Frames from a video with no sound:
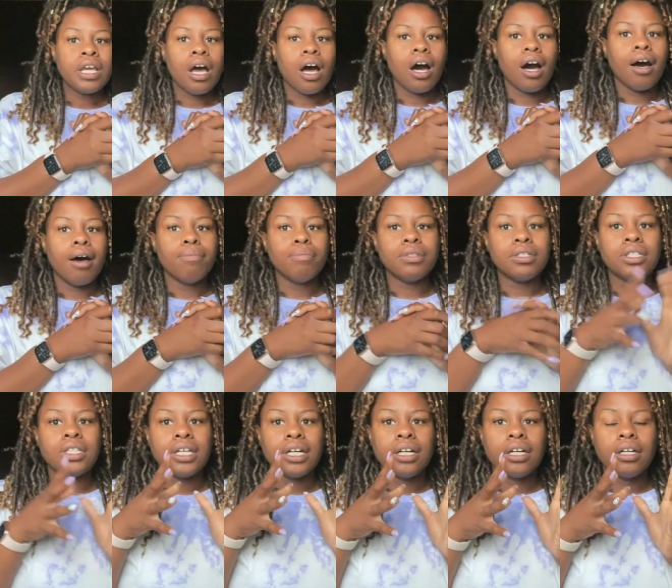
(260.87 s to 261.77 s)

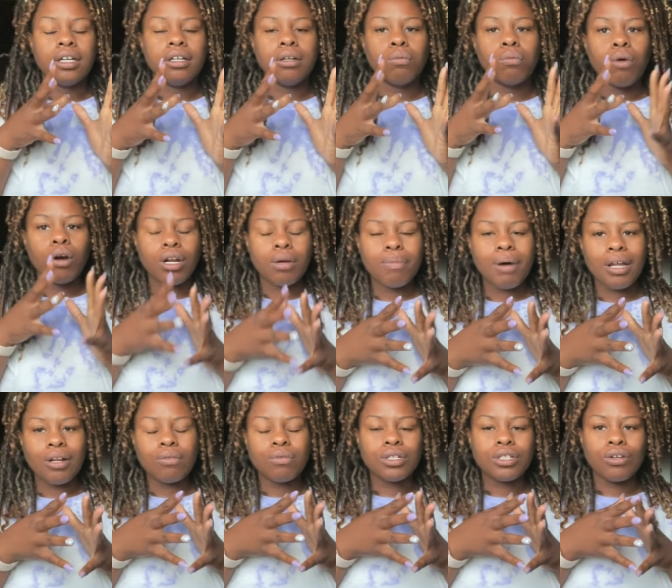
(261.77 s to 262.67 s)
The water
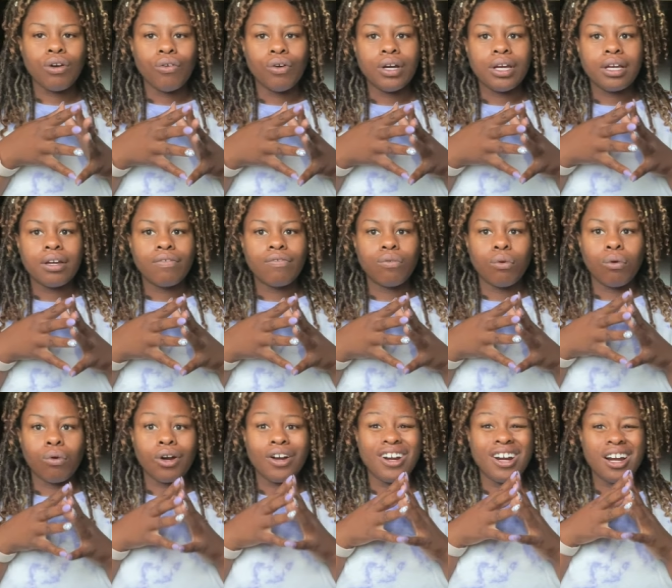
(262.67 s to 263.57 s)
bottle was going
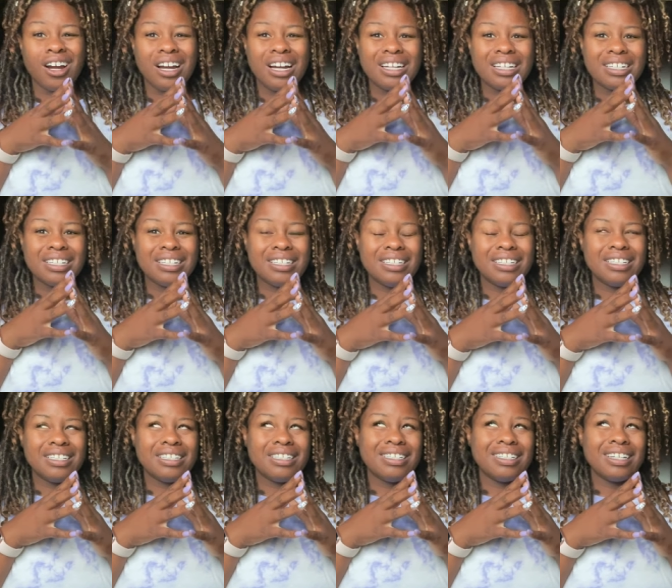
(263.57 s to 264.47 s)
for
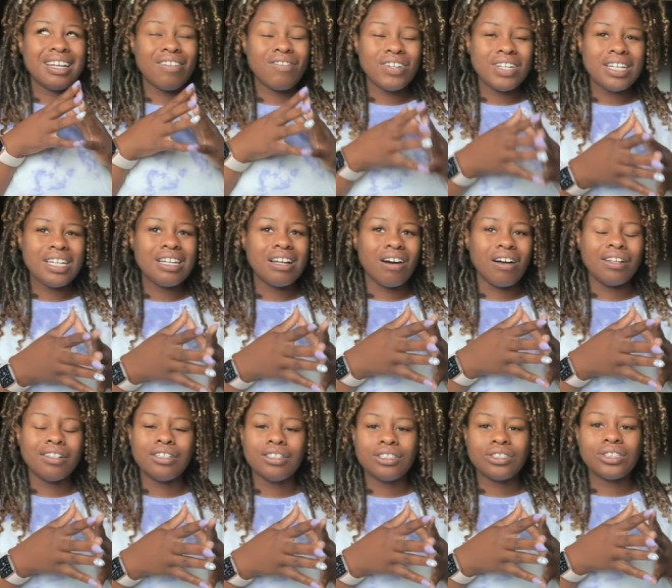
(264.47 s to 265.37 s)

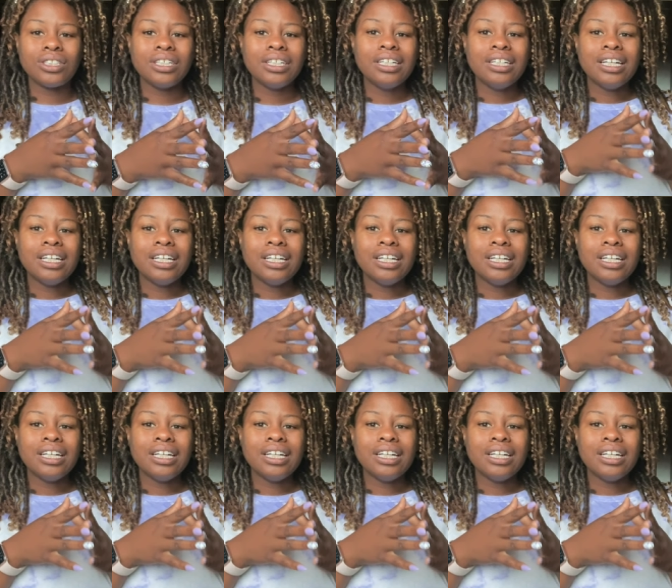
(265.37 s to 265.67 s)
$70.